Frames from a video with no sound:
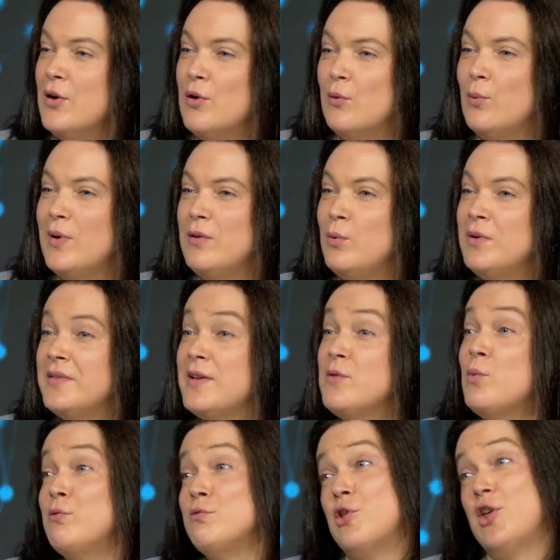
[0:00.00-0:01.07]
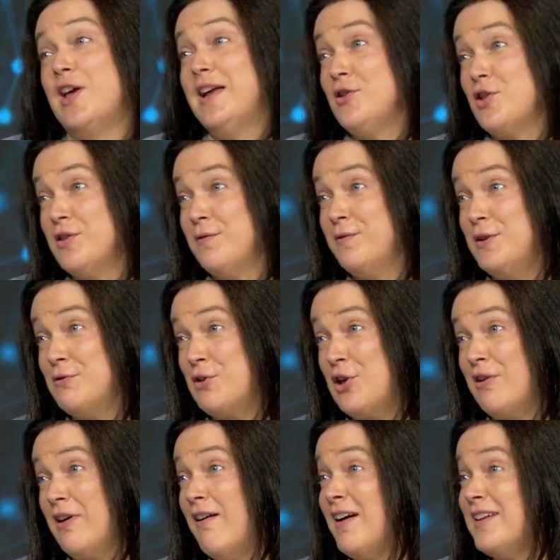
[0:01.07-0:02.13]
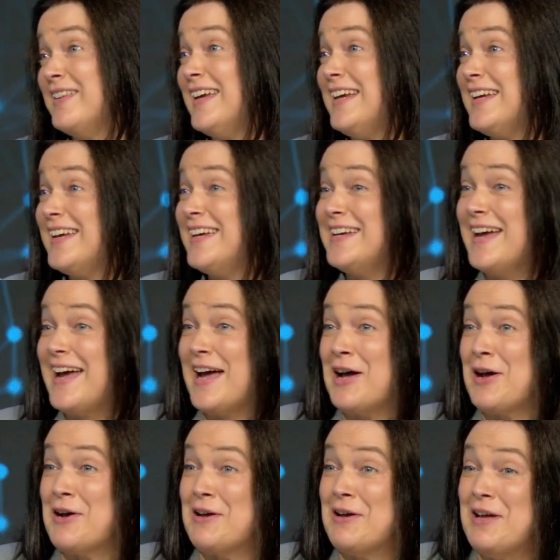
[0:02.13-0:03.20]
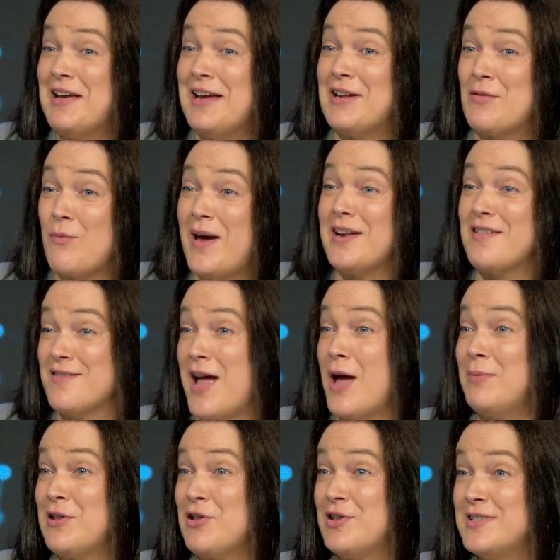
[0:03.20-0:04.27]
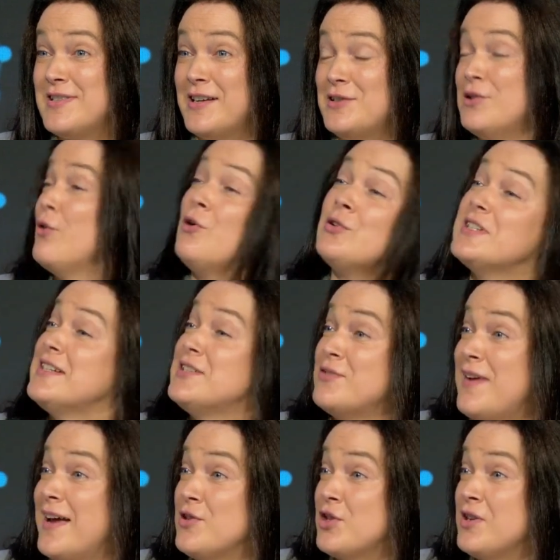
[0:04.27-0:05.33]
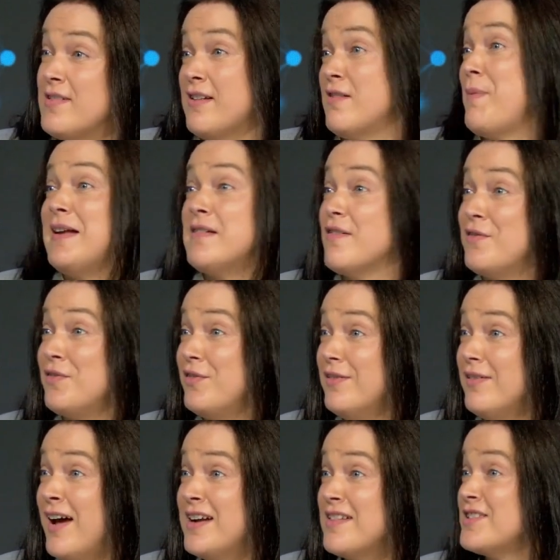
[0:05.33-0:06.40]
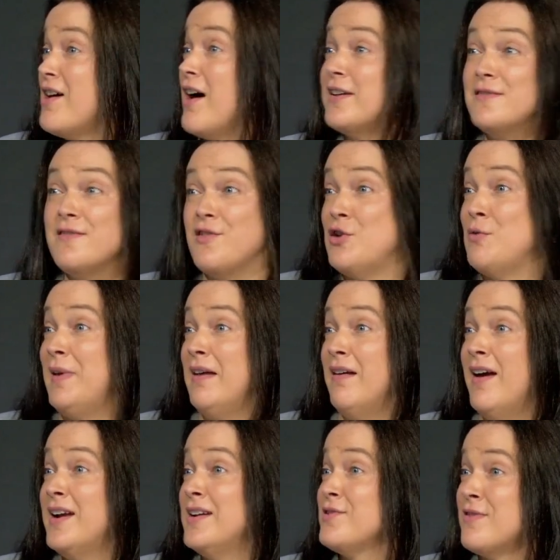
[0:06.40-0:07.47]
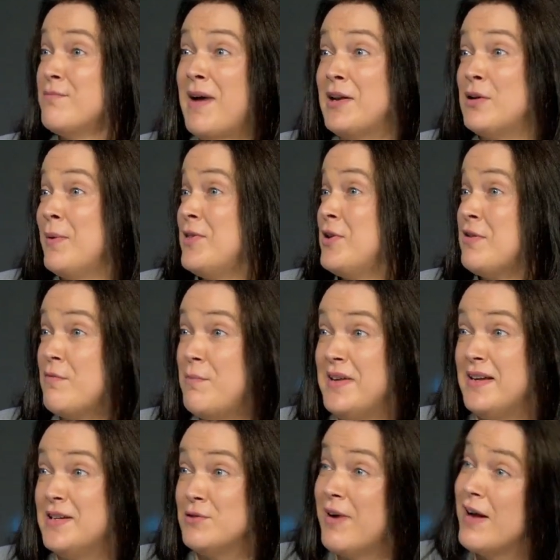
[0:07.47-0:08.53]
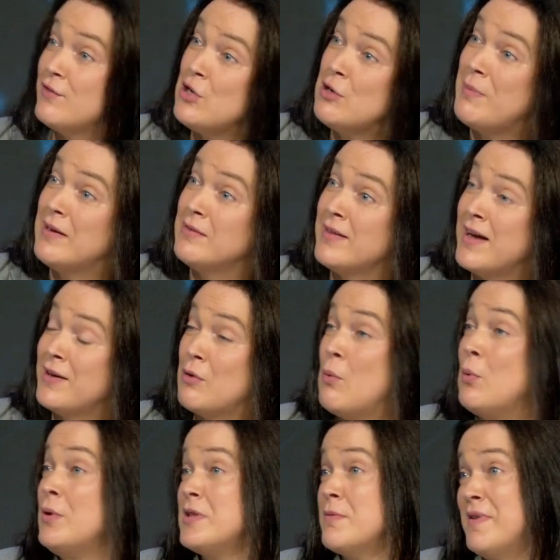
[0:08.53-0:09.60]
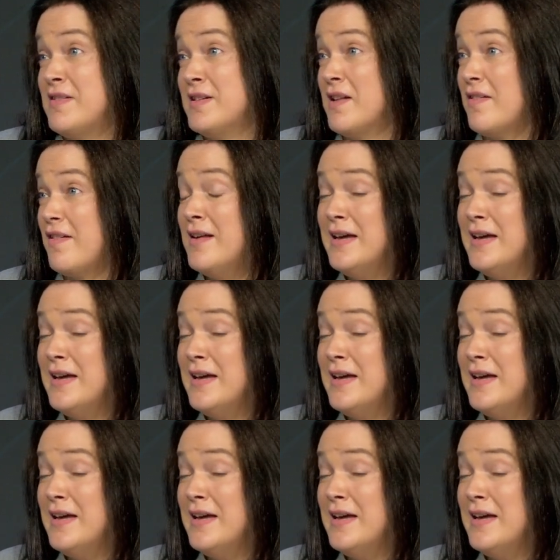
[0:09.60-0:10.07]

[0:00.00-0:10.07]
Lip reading: Well, one thing won't change in the future. I think it's well established that an audit intervention is expensive and it's time consuming, and it doesn't matter whether you're speaking to revenue about that or the business.